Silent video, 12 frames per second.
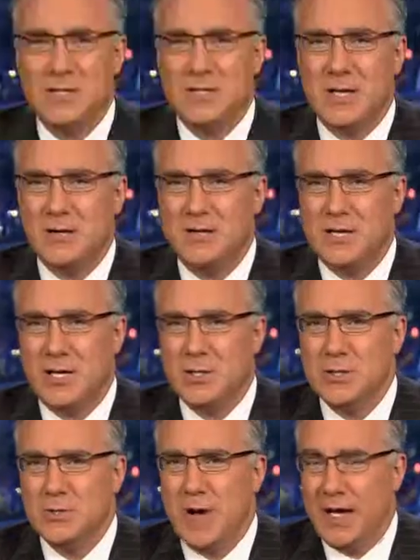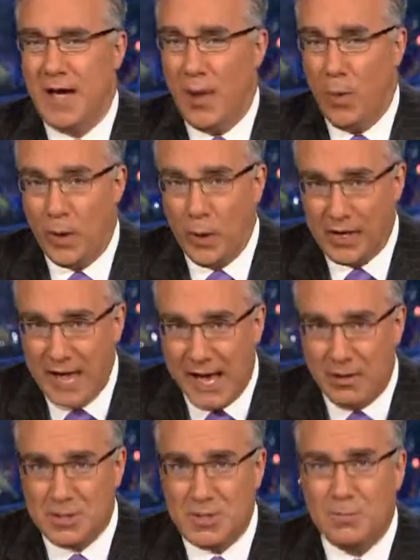Senator Sessions might not want to
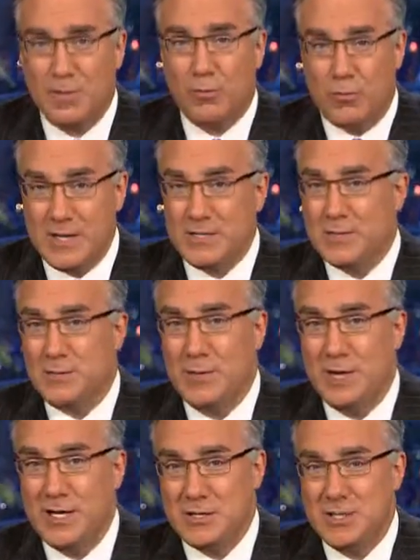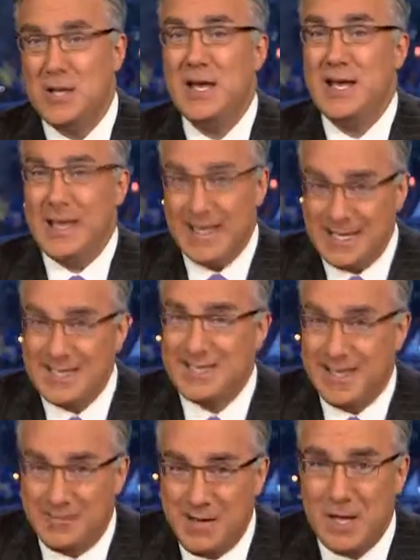acknowledge it, but race discrimination
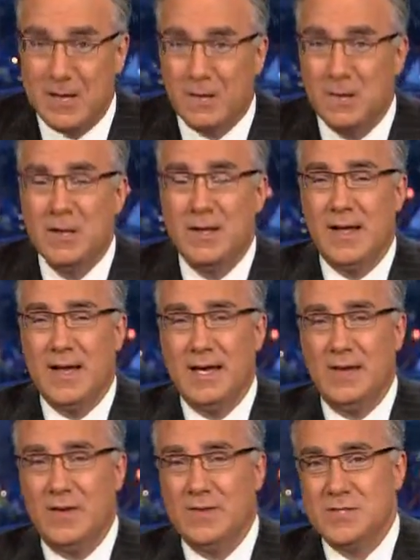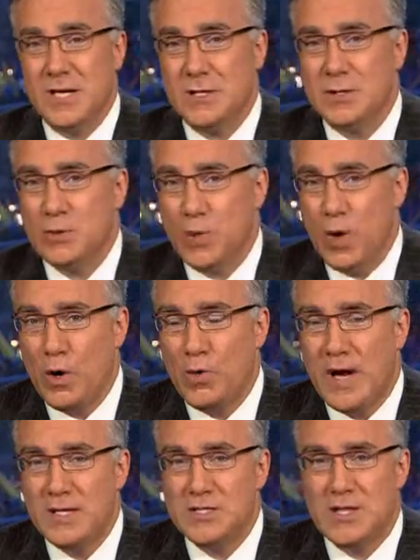is illegal. And even if Sessions were
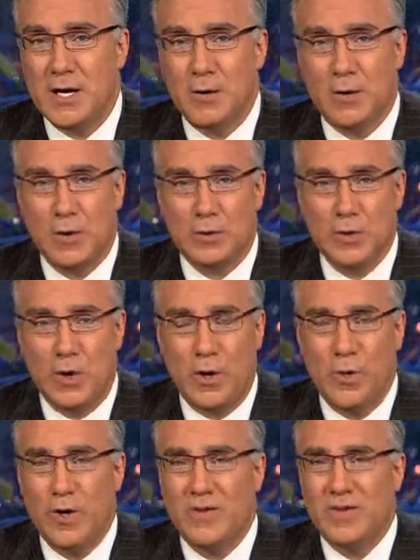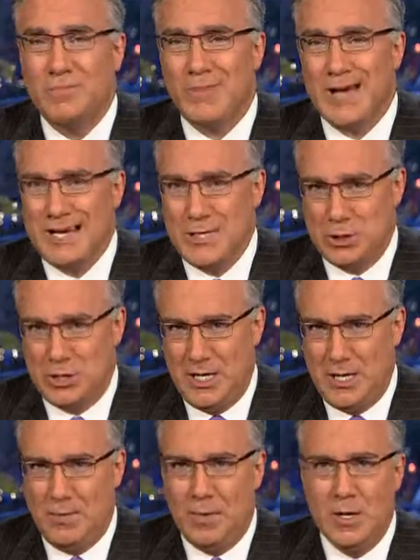right, Senator Goldwater would have admonished
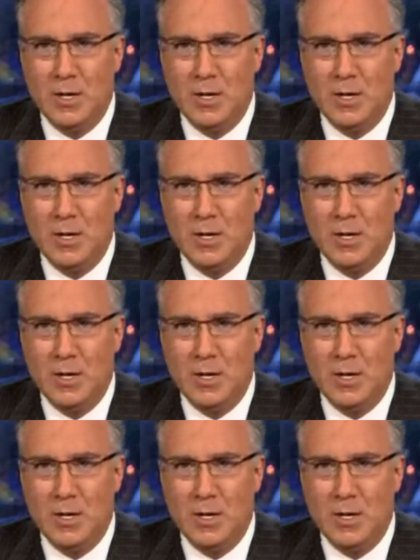him.